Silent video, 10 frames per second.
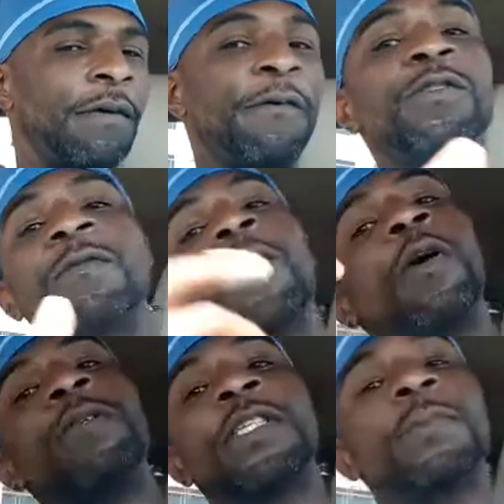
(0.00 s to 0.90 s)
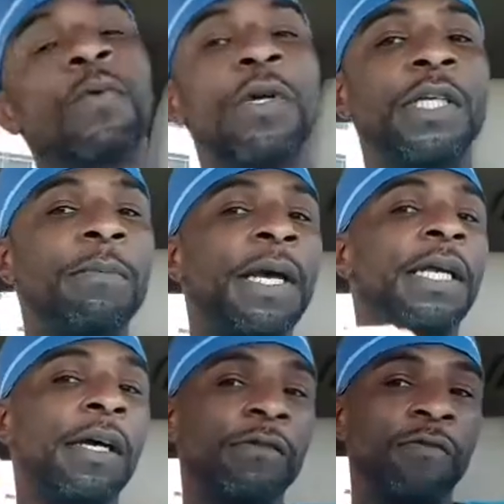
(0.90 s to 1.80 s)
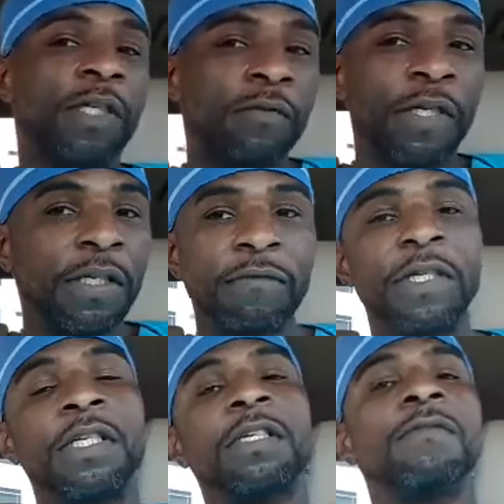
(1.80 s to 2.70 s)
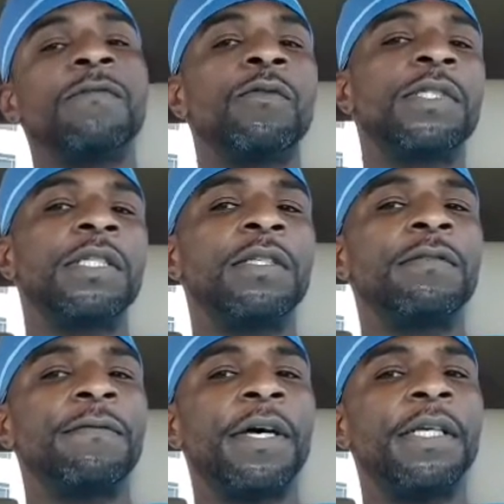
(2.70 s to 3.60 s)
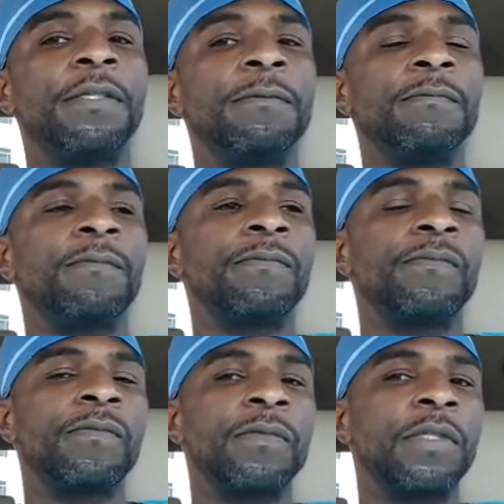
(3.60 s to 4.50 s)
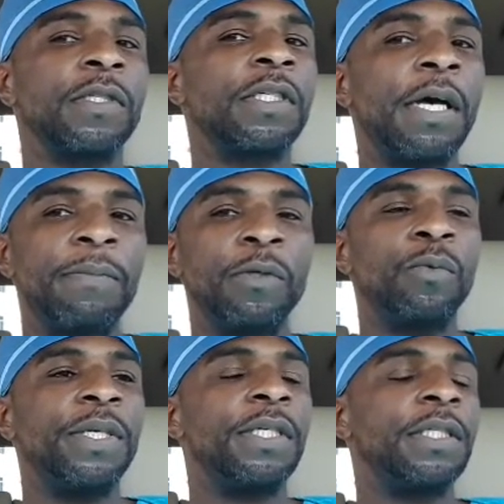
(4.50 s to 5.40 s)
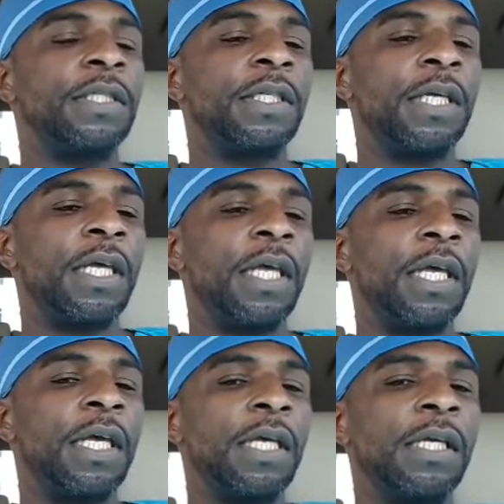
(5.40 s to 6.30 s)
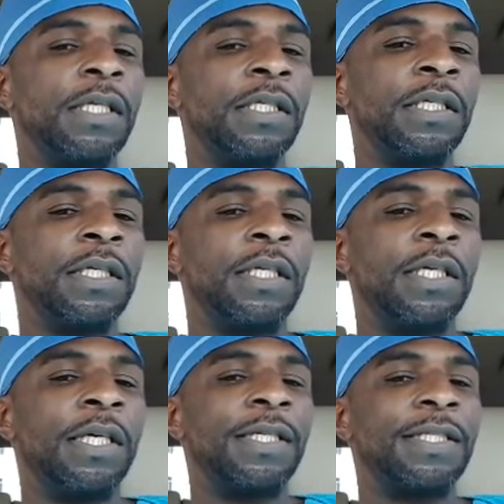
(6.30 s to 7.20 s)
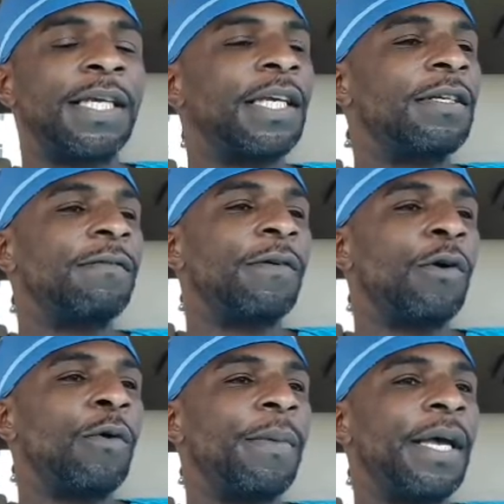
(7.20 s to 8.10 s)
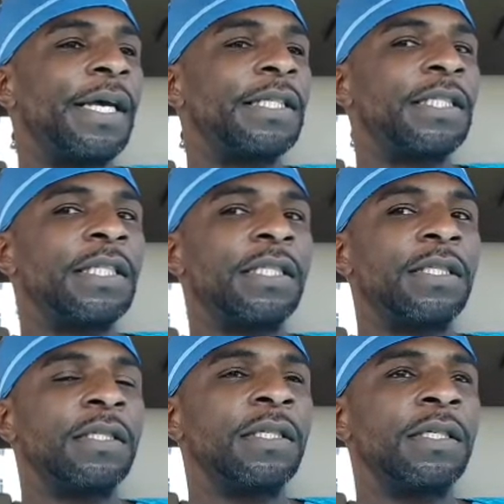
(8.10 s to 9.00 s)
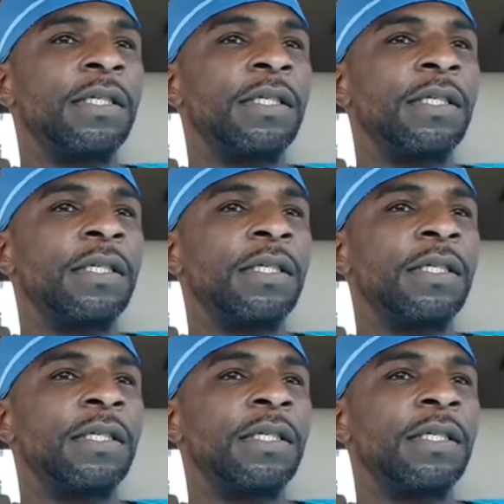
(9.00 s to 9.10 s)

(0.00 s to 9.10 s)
First of all, I'm disappointed, man. I was really, really, really looking forward to this fight a couple of weeks. And second of all, man, just